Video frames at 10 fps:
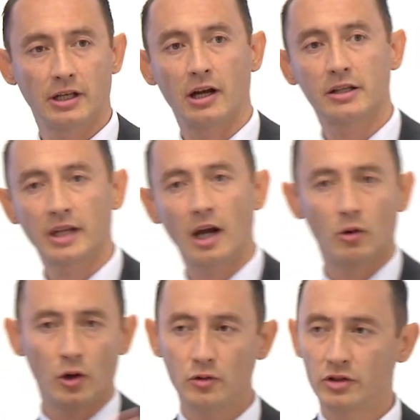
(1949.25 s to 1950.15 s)
and I say,
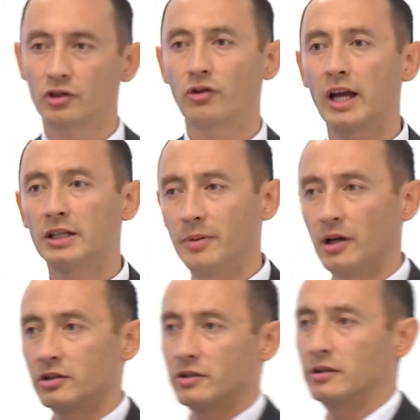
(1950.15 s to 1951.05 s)
oh, who's the trained
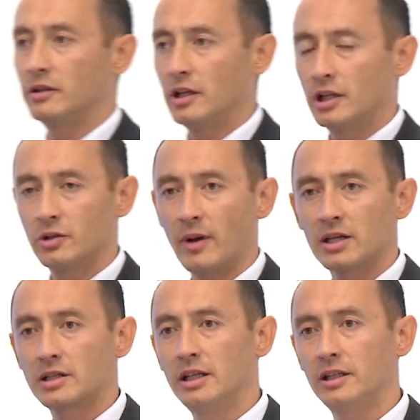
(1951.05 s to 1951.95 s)
person to
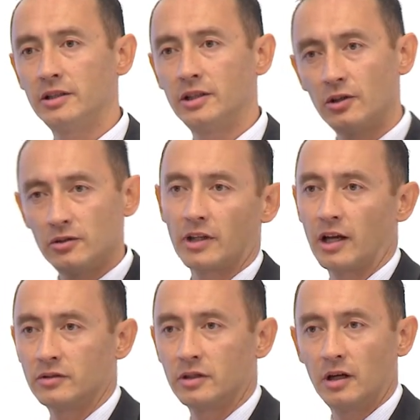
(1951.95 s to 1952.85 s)
actually use
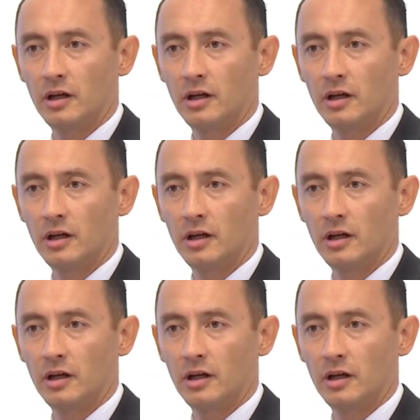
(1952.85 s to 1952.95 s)
those?